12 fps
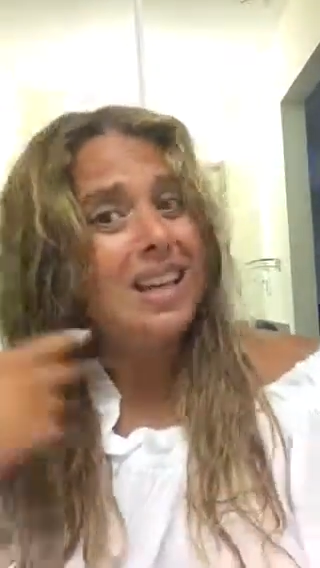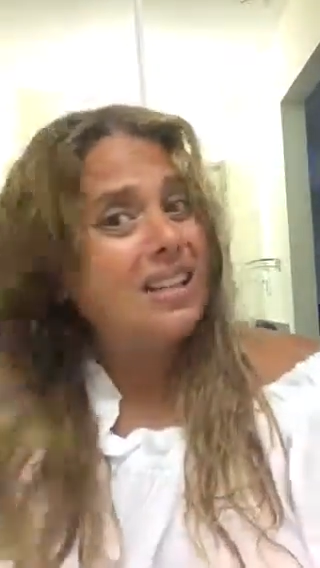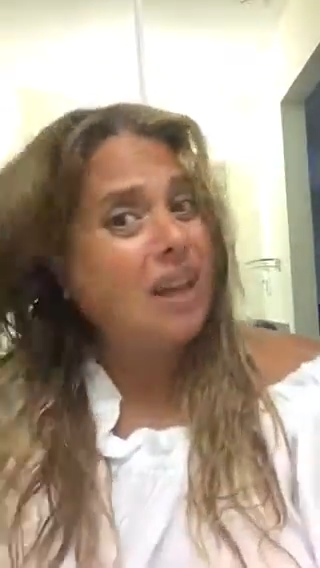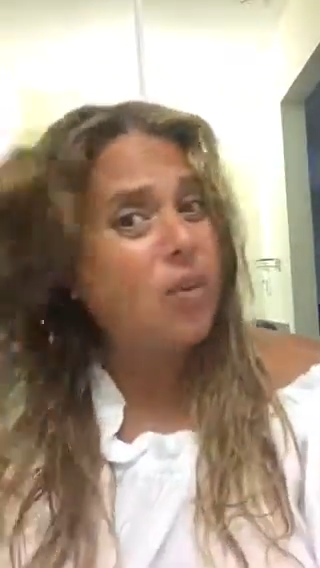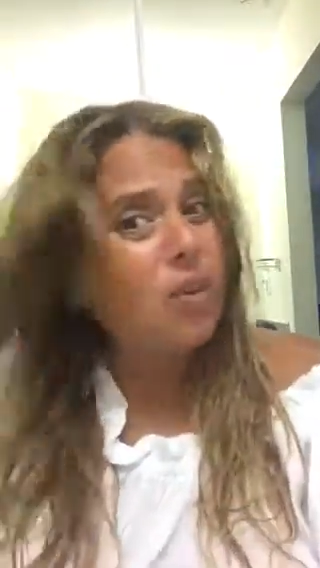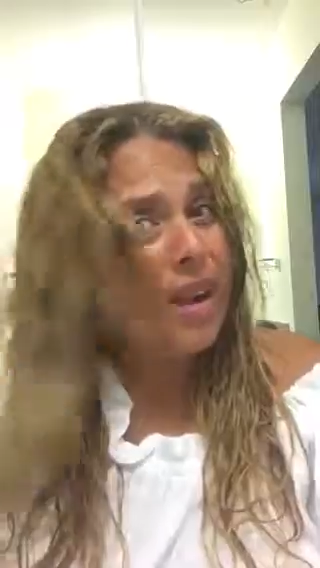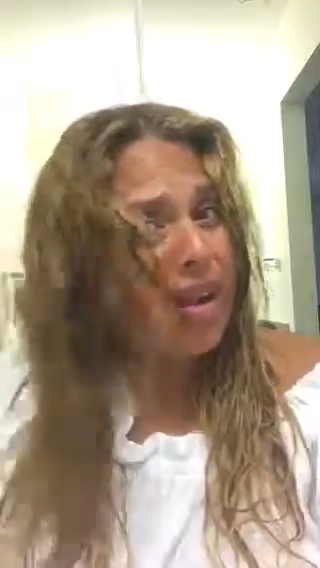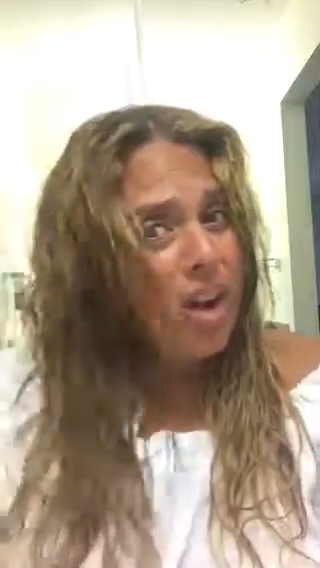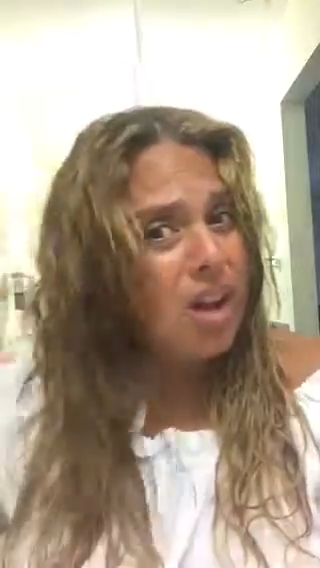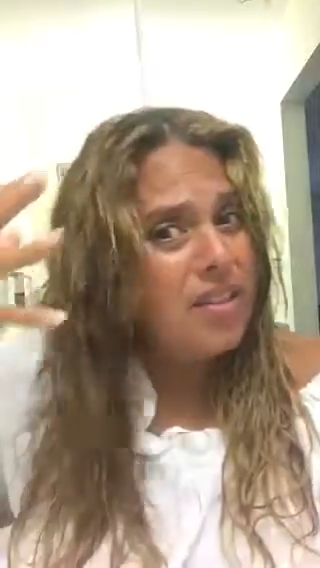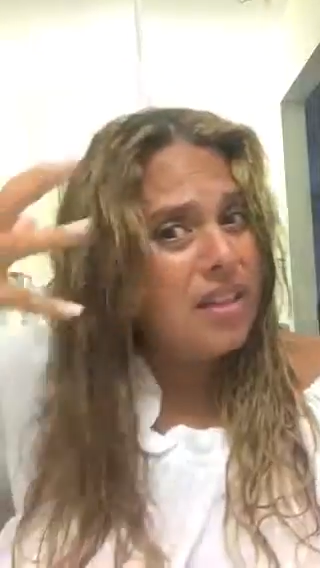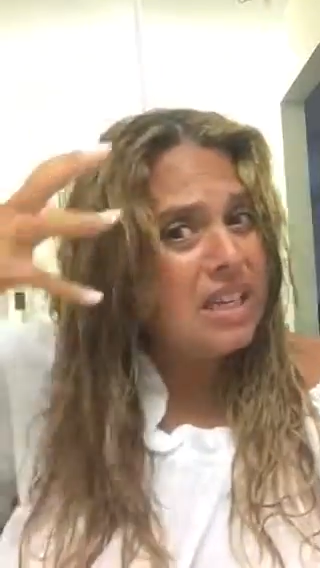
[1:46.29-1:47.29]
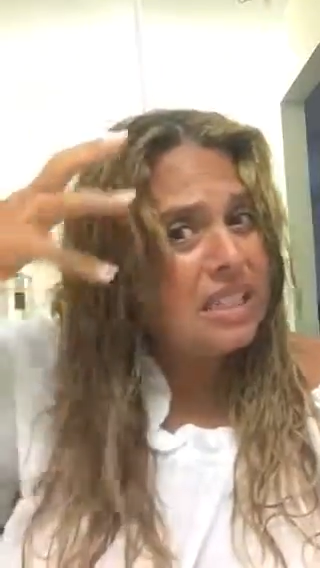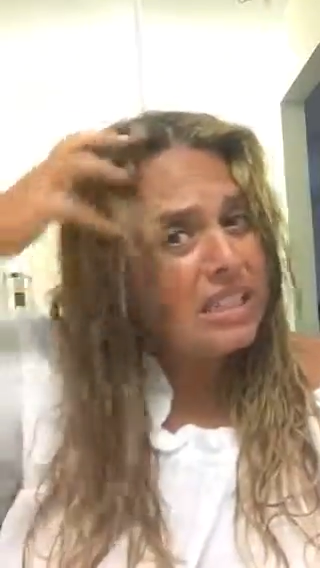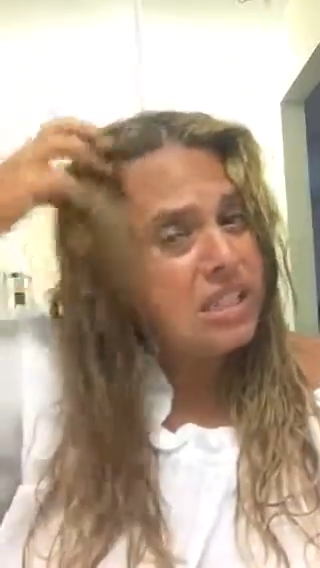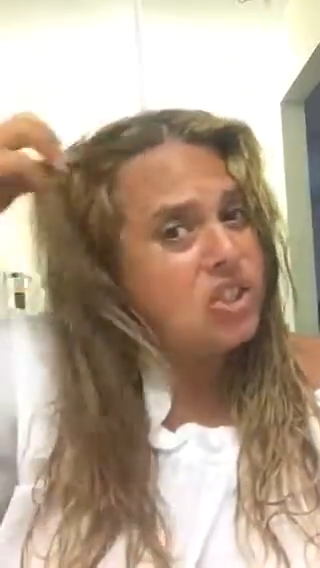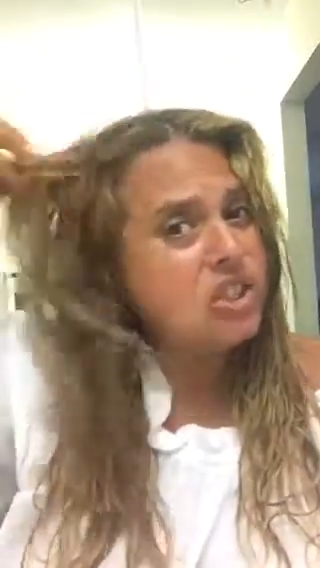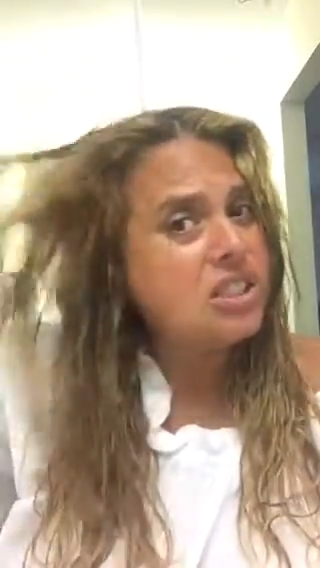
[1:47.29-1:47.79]
That way all this
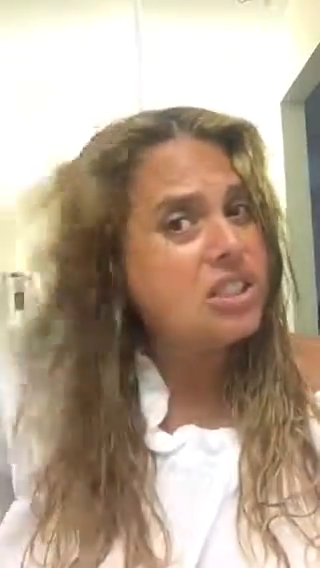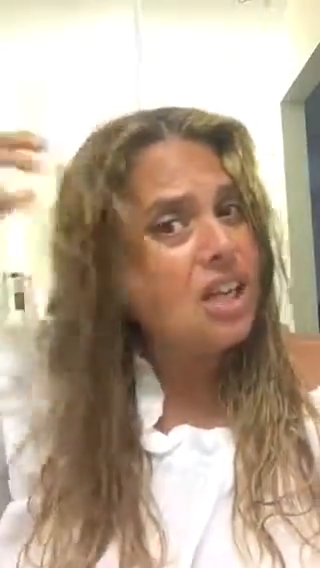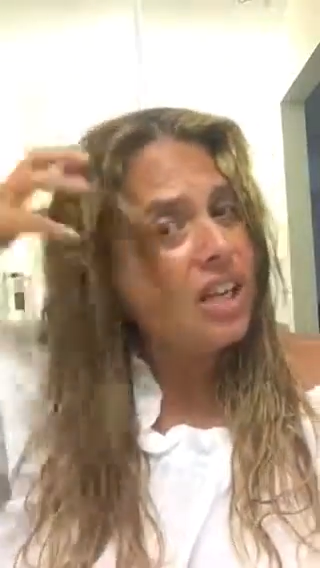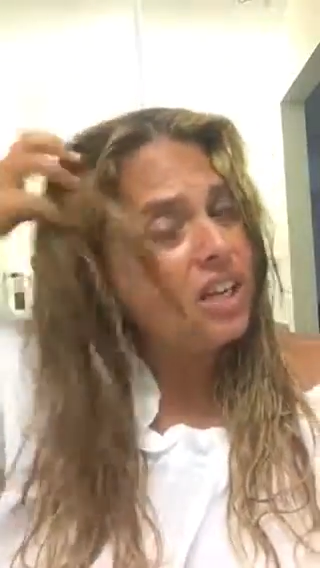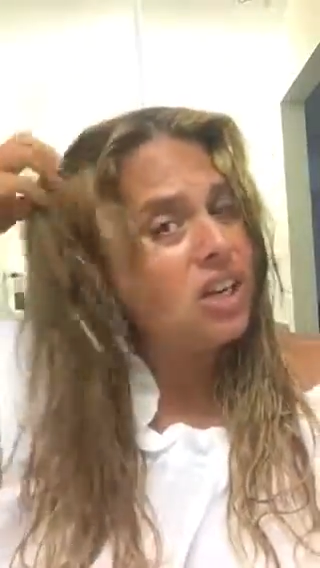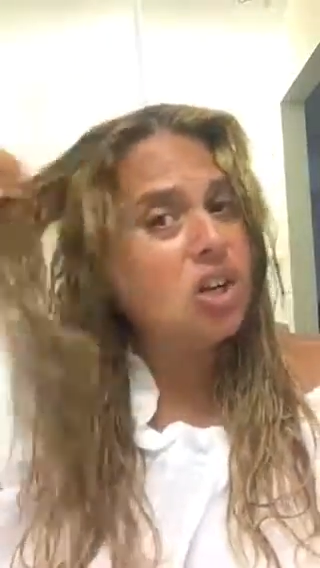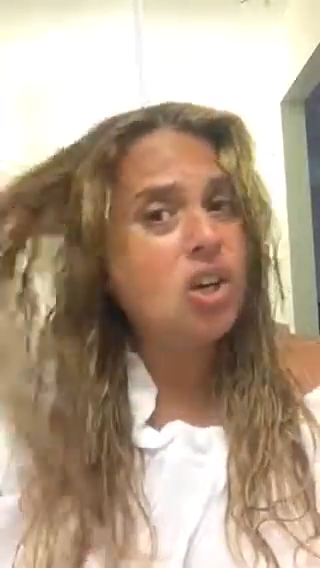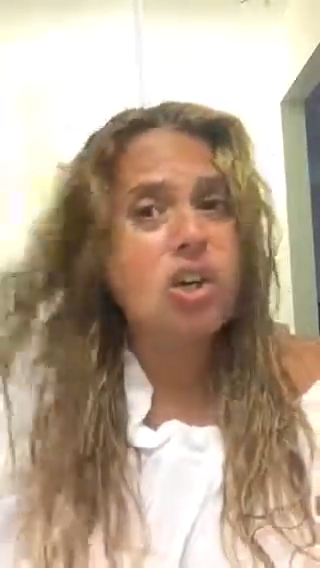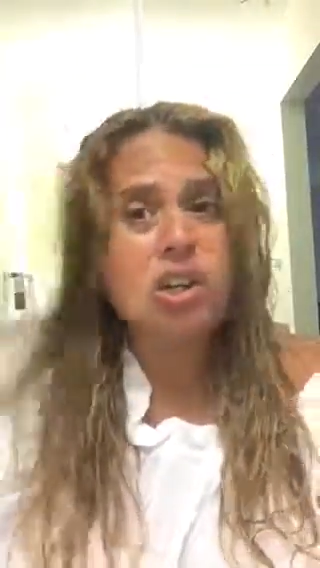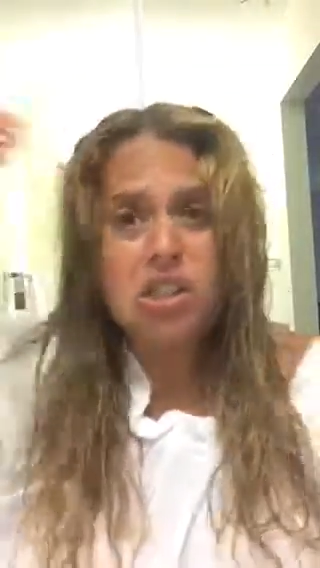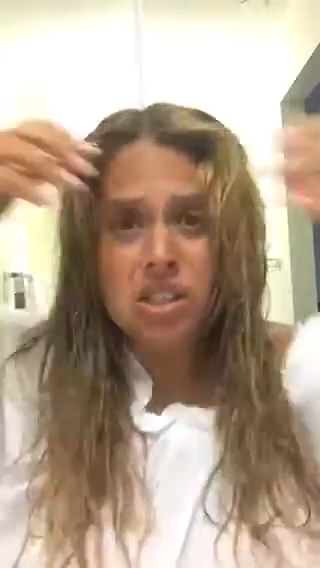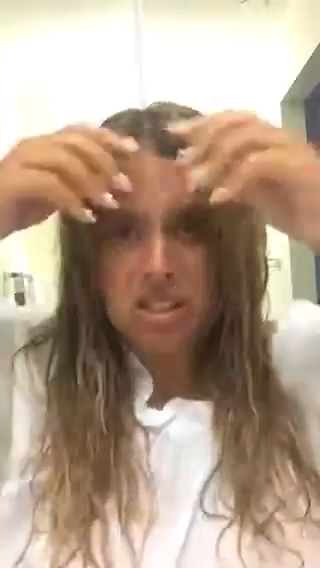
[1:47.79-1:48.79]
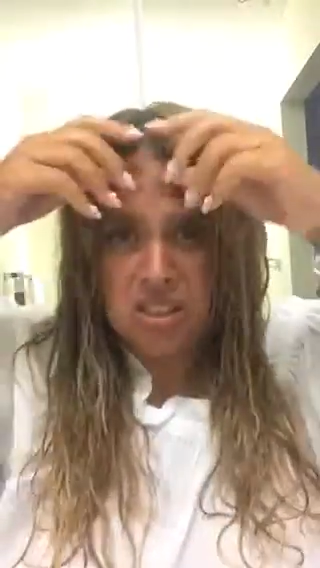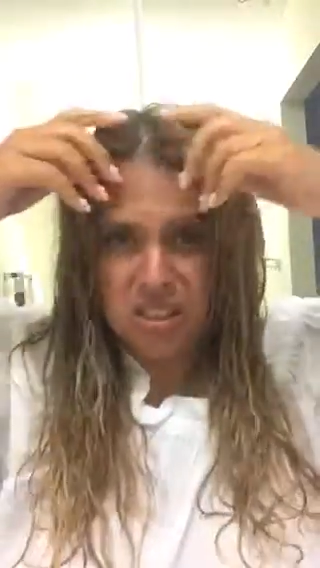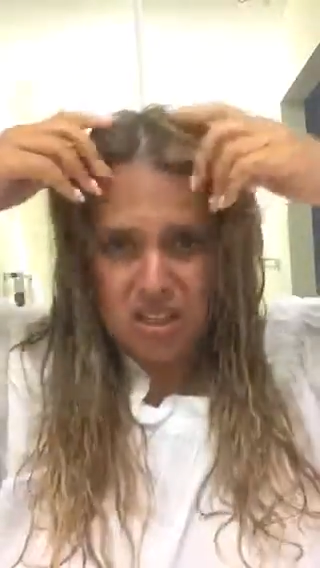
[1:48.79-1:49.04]
is just kind of curls.